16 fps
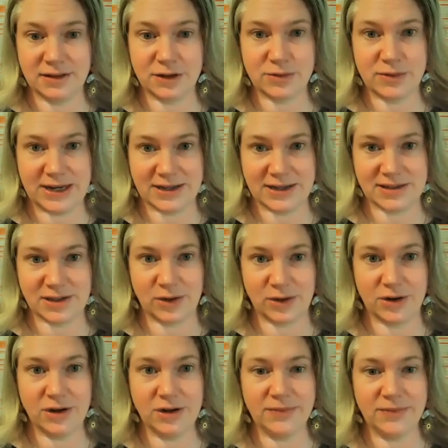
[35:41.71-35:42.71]
3 years
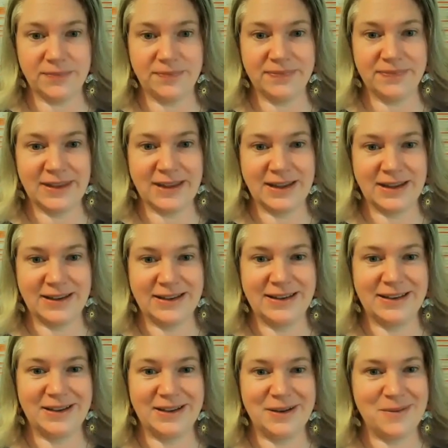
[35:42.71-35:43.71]
ago
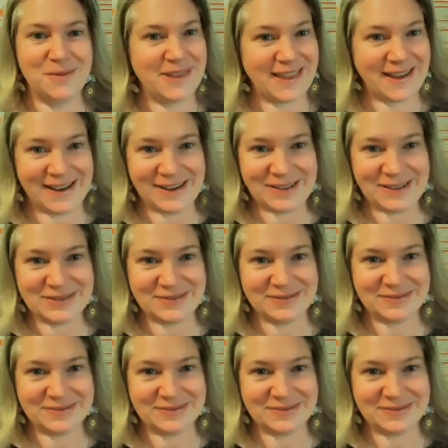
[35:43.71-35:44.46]
without